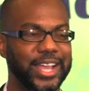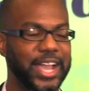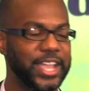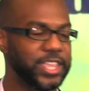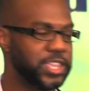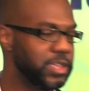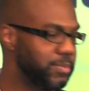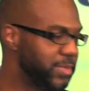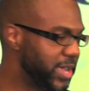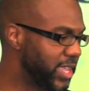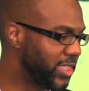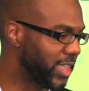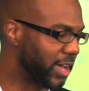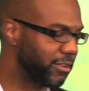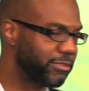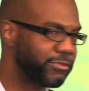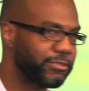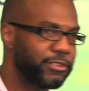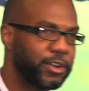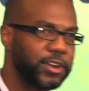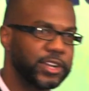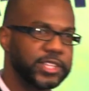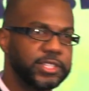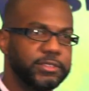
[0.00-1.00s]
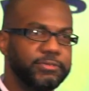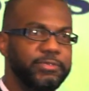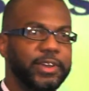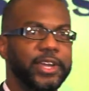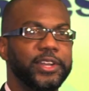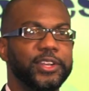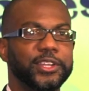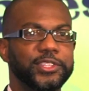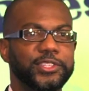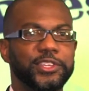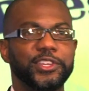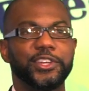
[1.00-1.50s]
and you meet that first
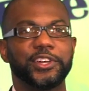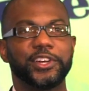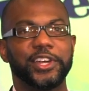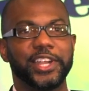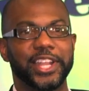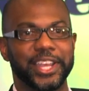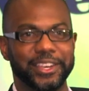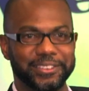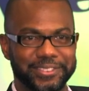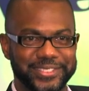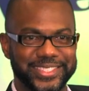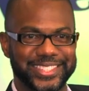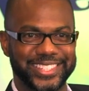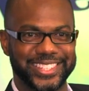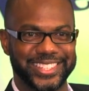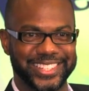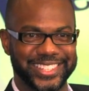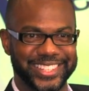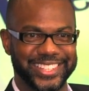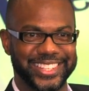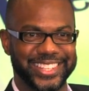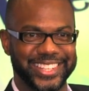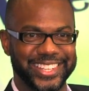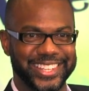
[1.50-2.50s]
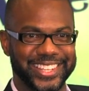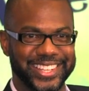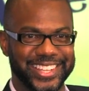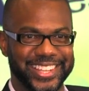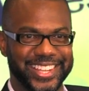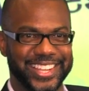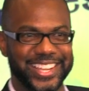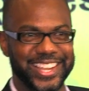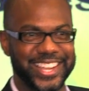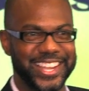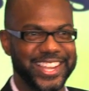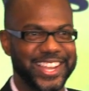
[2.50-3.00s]
vendor to your left,
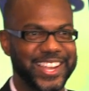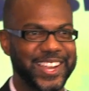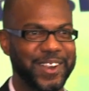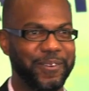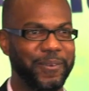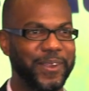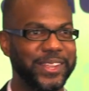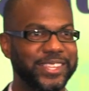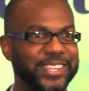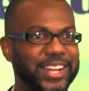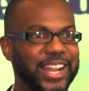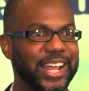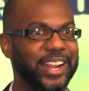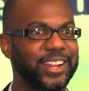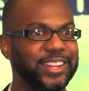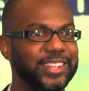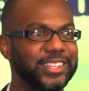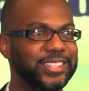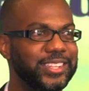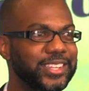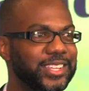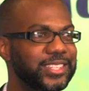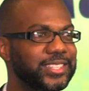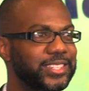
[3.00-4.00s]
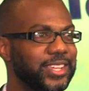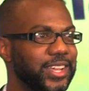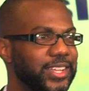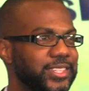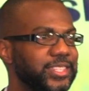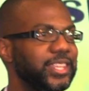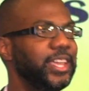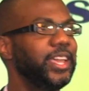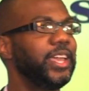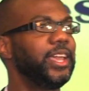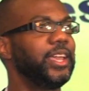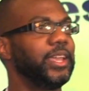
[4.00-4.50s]
and retail analytics
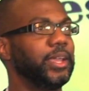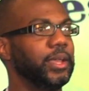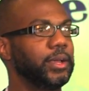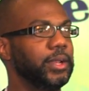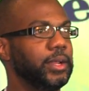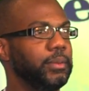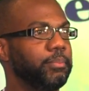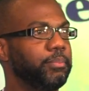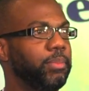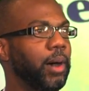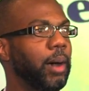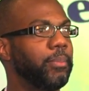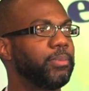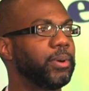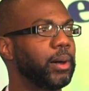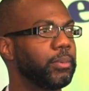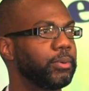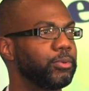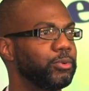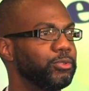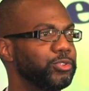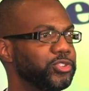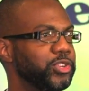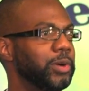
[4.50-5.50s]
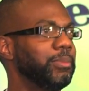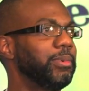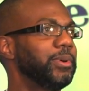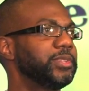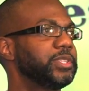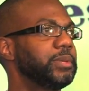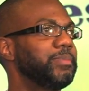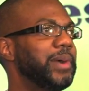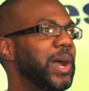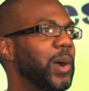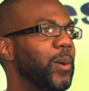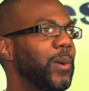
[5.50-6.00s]
says, hey, pop up, jump
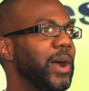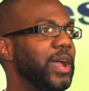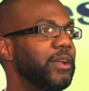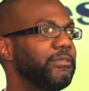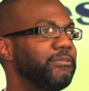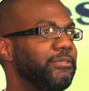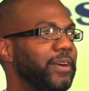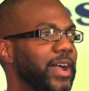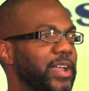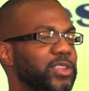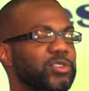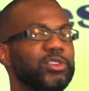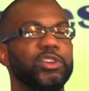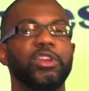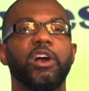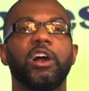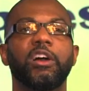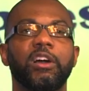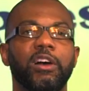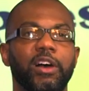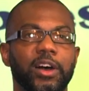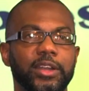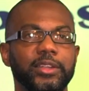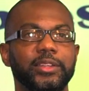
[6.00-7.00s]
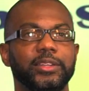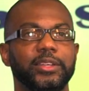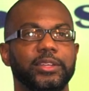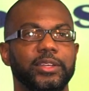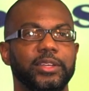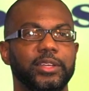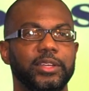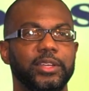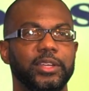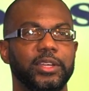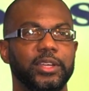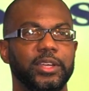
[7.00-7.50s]
onto my Wi-Fi and you log on,
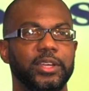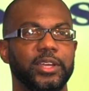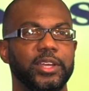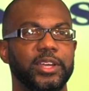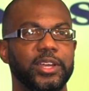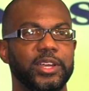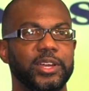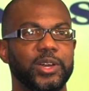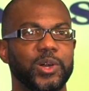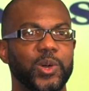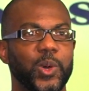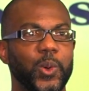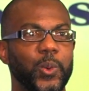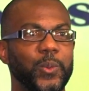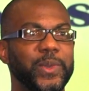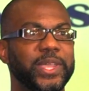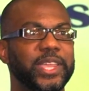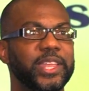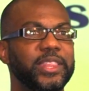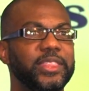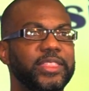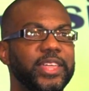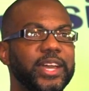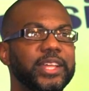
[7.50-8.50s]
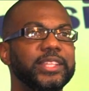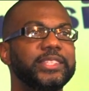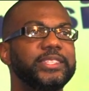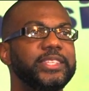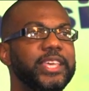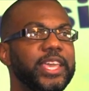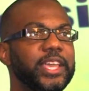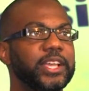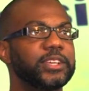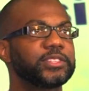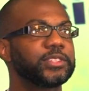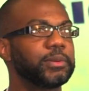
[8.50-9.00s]
we can then
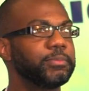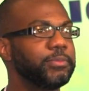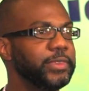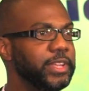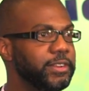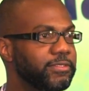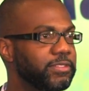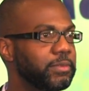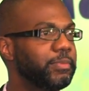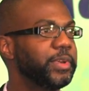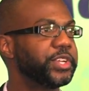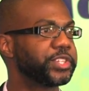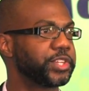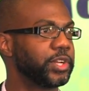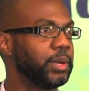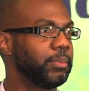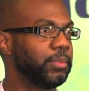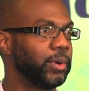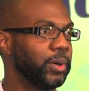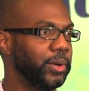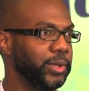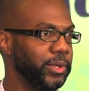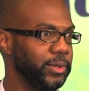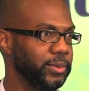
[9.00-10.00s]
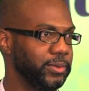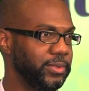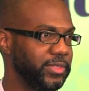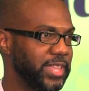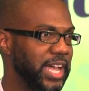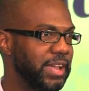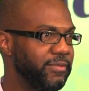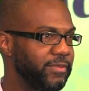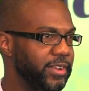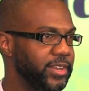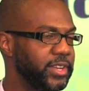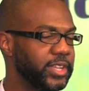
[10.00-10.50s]
take some information about you.
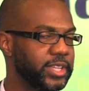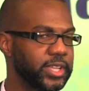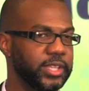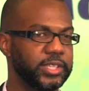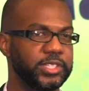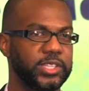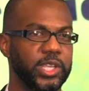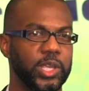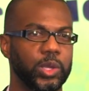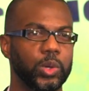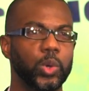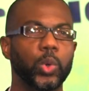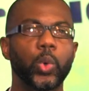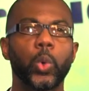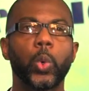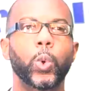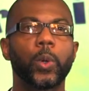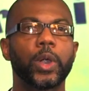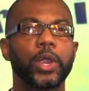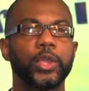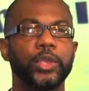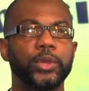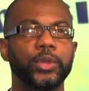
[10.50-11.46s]
That vendor can say, who are